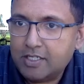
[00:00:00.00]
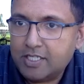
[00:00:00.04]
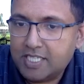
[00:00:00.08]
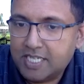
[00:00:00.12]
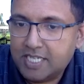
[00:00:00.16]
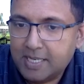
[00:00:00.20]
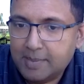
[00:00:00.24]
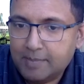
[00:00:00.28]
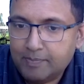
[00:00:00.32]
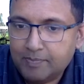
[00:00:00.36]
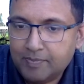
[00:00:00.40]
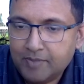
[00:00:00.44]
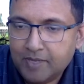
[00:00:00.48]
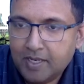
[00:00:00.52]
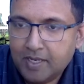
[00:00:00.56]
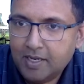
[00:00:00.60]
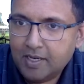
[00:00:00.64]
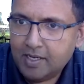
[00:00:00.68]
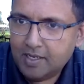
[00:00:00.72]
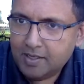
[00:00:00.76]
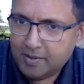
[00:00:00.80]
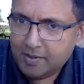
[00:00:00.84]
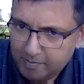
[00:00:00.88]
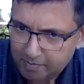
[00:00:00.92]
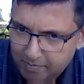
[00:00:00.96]
team
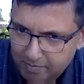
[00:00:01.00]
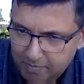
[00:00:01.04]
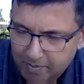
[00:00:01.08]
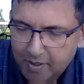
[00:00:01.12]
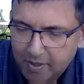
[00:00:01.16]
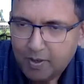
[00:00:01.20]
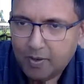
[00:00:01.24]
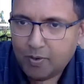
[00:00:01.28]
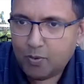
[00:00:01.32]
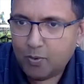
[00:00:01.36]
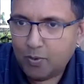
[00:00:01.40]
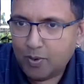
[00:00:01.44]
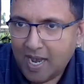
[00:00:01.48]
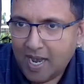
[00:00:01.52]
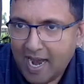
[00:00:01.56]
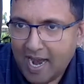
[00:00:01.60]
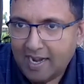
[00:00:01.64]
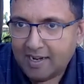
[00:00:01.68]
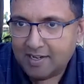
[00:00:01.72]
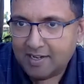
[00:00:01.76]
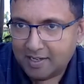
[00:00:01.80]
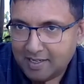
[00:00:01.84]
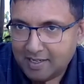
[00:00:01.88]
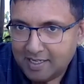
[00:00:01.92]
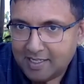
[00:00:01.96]
who
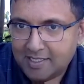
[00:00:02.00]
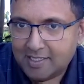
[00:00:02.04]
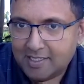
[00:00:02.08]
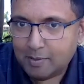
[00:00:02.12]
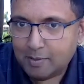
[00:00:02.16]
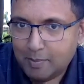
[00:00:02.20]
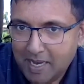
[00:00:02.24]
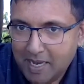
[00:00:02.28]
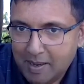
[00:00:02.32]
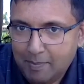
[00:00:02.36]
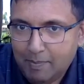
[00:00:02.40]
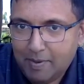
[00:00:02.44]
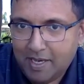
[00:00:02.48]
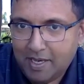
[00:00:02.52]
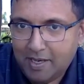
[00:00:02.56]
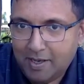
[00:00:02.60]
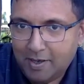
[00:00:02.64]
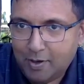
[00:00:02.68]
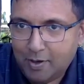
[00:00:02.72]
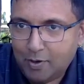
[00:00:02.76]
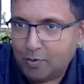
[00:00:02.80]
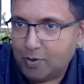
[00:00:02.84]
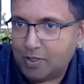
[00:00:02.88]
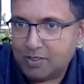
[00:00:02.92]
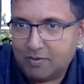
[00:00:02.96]
had her little baby,
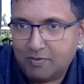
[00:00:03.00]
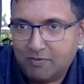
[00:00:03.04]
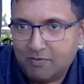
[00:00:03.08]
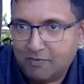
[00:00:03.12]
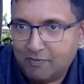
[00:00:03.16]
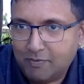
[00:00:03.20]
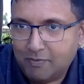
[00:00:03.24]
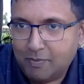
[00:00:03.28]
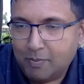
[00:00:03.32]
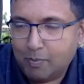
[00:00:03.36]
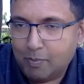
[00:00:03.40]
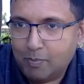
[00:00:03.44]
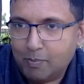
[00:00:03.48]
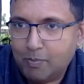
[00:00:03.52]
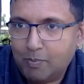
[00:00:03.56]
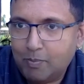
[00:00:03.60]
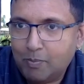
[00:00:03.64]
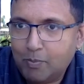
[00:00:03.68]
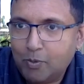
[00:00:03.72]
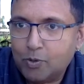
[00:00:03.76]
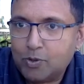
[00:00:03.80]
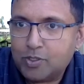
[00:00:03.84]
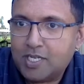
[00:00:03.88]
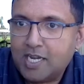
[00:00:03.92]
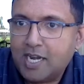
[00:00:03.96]
a
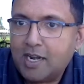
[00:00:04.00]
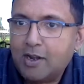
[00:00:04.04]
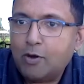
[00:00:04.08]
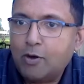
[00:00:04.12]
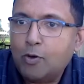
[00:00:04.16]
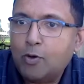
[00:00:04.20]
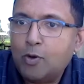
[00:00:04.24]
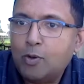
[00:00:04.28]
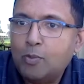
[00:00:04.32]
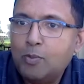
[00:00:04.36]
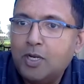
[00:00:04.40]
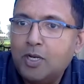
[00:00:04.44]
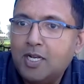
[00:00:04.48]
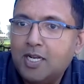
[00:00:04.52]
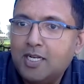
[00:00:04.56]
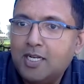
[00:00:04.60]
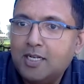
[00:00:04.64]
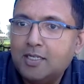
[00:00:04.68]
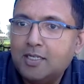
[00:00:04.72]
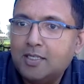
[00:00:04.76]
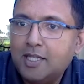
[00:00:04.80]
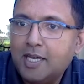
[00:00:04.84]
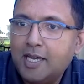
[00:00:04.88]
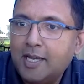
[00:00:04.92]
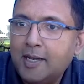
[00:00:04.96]
most adorable
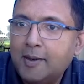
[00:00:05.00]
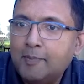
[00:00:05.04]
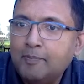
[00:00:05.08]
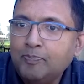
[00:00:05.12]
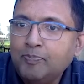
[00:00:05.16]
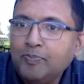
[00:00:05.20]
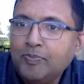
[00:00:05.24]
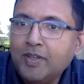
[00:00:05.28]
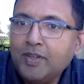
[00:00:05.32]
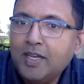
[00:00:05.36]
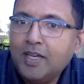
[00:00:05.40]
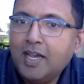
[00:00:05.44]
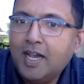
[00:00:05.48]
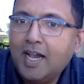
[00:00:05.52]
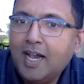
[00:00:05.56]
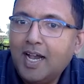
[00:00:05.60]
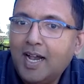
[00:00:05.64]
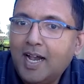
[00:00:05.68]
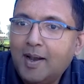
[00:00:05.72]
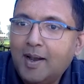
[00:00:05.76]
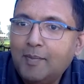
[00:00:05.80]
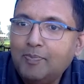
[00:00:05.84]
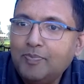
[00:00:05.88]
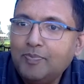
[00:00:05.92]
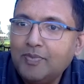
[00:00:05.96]
little thing.
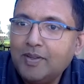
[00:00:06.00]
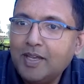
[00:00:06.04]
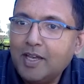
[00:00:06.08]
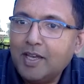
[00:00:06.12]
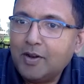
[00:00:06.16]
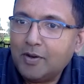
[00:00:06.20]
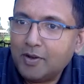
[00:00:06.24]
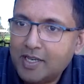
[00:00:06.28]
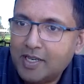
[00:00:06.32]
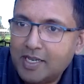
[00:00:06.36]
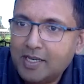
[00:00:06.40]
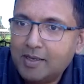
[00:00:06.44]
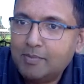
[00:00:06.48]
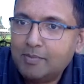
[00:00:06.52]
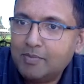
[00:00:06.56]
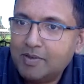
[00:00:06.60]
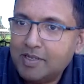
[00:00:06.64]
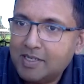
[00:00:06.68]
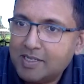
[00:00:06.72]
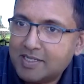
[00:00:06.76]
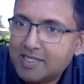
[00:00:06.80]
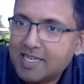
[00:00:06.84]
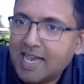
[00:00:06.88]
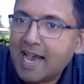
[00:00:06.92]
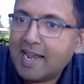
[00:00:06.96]

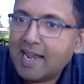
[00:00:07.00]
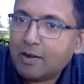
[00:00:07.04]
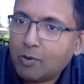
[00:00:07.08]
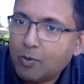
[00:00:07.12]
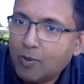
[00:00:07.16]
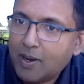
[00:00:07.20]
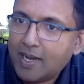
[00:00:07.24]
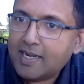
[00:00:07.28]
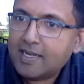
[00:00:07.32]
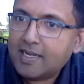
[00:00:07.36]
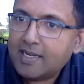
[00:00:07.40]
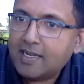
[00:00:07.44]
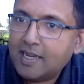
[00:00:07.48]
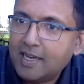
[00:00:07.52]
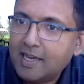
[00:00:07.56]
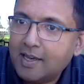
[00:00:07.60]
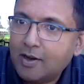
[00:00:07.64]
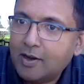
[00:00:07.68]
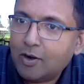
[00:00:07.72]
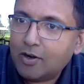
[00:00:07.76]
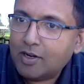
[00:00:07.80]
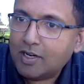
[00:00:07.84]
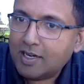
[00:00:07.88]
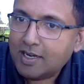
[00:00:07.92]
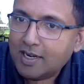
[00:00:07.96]
He sat quietly
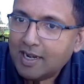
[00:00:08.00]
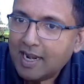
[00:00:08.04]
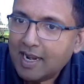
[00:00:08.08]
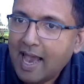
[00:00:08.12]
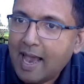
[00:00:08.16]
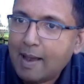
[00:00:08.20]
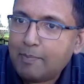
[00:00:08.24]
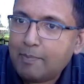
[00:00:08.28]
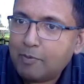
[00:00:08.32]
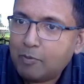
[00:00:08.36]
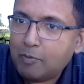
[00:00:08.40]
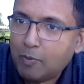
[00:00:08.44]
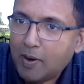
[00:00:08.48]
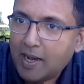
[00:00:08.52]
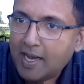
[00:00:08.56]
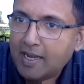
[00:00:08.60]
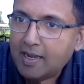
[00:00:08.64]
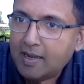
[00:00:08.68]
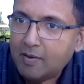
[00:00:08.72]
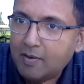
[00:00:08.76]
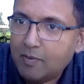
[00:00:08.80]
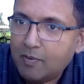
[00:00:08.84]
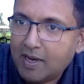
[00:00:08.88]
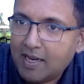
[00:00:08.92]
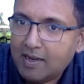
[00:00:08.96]
on her lap
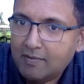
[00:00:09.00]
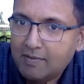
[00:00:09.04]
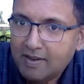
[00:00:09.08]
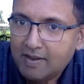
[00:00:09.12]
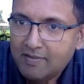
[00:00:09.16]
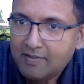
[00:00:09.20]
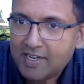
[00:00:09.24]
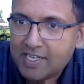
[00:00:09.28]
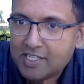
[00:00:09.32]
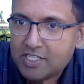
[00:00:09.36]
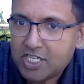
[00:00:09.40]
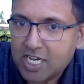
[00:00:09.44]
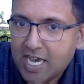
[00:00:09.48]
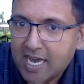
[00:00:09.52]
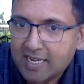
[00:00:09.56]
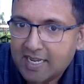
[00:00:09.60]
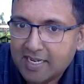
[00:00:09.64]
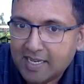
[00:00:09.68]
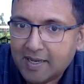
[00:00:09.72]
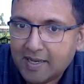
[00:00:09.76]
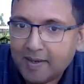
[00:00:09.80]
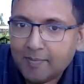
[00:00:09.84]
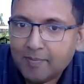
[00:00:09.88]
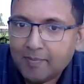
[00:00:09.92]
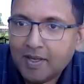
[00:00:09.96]
while we were
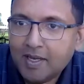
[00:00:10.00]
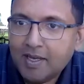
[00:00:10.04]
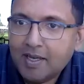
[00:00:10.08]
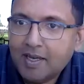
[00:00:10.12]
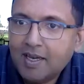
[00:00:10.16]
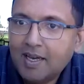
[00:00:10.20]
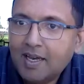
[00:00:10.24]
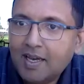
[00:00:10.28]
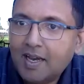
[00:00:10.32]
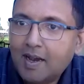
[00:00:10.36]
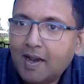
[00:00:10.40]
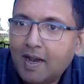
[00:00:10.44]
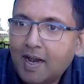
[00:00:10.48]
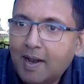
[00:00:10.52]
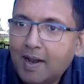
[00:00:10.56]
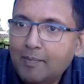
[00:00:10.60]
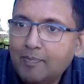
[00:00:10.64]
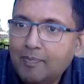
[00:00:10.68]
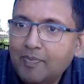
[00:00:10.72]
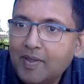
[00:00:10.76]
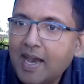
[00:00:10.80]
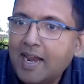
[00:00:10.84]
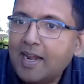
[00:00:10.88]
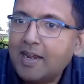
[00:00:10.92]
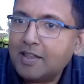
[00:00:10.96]
chatting.
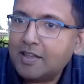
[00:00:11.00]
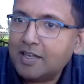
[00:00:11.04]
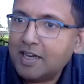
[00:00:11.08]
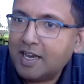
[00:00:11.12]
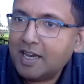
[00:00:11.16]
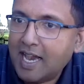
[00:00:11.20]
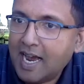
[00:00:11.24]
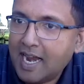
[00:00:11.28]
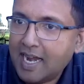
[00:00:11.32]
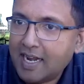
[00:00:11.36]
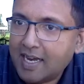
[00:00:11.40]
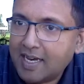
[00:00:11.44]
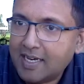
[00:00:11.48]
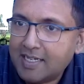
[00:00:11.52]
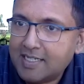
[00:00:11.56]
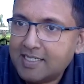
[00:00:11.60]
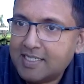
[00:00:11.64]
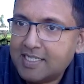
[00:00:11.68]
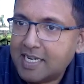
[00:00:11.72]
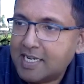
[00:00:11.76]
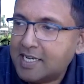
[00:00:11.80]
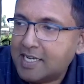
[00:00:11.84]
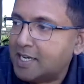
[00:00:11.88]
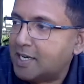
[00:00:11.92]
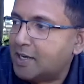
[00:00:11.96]
Another had a
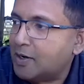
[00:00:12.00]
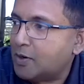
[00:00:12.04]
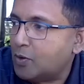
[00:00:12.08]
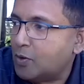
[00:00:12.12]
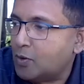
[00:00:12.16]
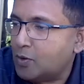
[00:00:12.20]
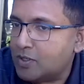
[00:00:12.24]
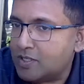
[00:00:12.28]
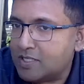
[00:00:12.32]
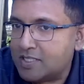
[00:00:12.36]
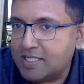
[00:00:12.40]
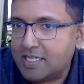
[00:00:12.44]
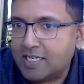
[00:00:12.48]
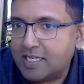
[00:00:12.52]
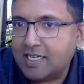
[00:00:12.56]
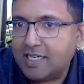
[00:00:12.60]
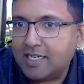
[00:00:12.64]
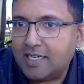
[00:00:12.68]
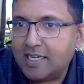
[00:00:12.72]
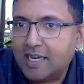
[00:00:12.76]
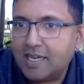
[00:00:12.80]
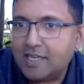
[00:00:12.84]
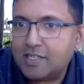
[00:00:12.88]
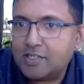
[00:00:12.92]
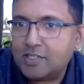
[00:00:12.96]
10-year-old
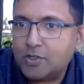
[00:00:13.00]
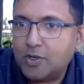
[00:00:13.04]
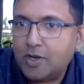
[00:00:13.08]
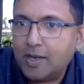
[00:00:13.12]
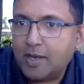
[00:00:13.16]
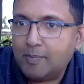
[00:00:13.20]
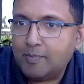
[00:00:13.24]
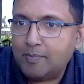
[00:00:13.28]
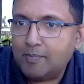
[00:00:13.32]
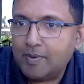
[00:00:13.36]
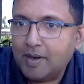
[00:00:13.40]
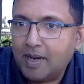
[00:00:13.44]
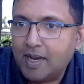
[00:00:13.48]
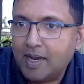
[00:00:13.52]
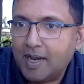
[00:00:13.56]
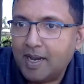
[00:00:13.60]
sitting next to him